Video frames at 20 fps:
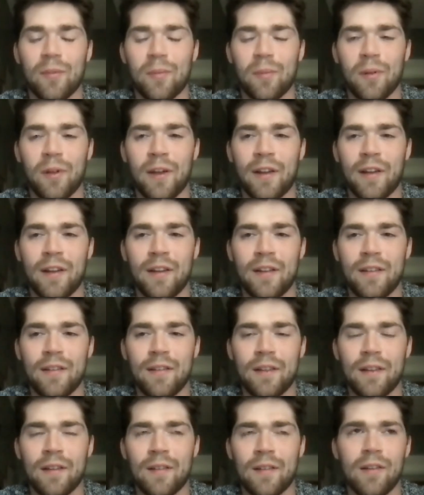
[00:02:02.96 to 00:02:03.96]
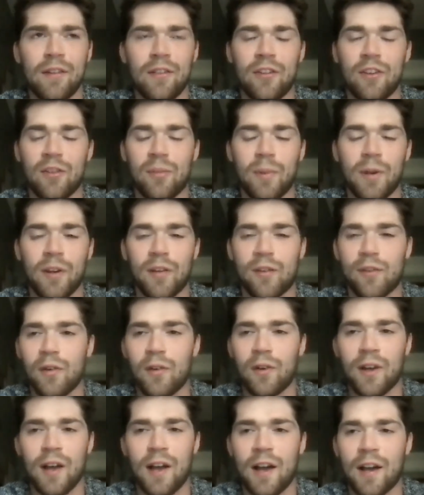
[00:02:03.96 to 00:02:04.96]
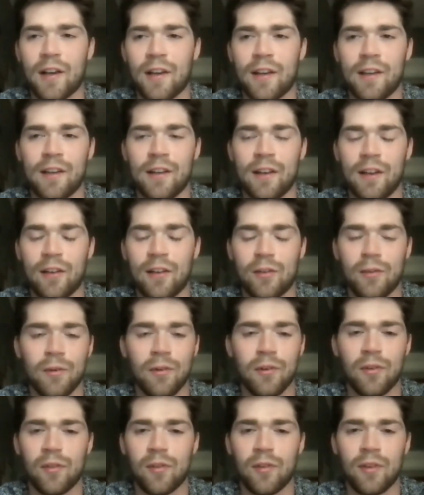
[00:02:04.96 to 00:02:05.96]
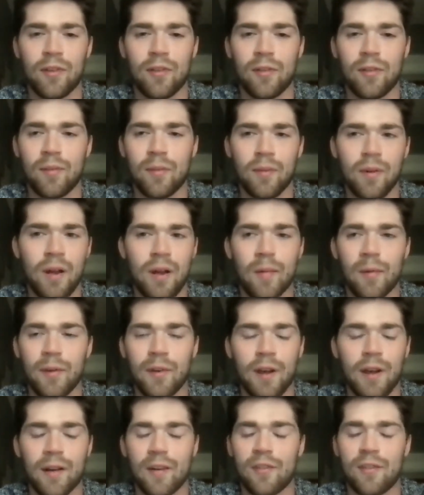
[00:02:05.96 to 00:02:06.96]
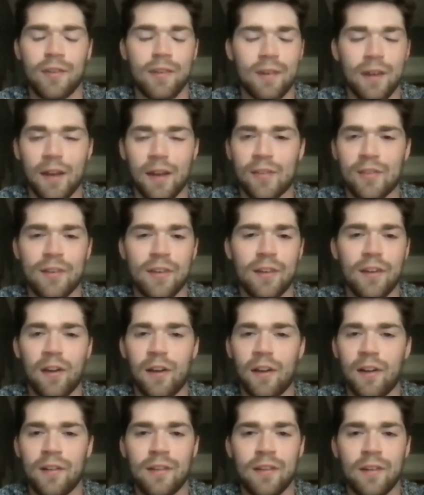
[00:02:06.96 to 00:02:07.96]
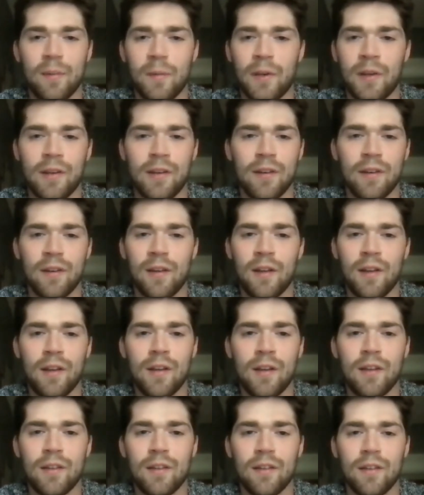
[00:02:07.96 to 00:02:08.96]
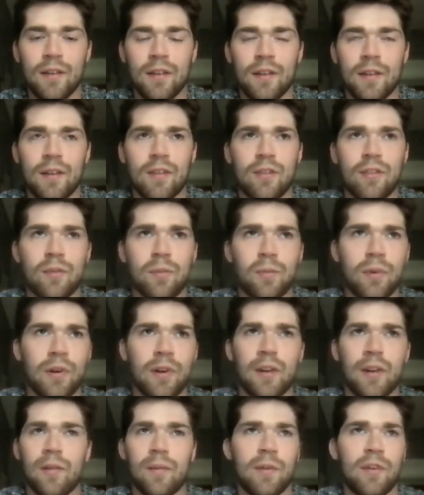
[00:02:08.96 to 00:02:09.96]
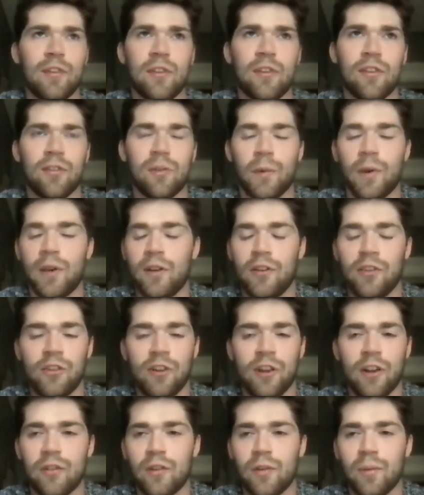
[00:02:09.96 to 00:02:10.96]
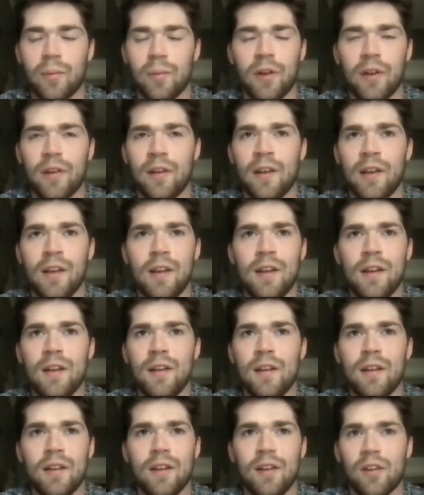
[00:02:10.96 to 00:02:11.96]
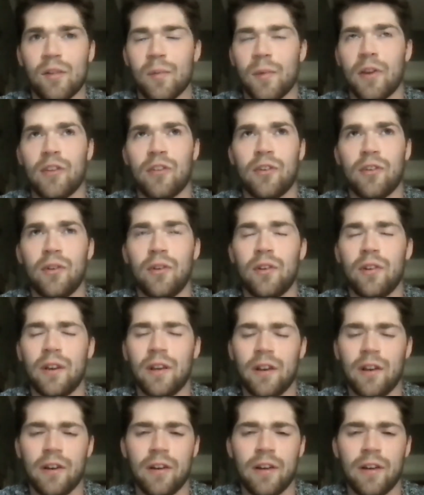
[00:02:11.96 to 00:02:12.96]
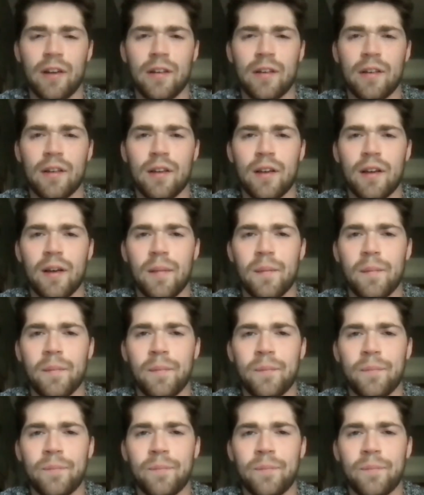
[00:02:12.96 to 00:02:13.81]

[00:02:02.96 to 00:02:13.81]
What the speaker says: playing in just Minnesota hockey in high school is honestly next to none. It's pretty. It's just sweet in general, but it was my junior year, and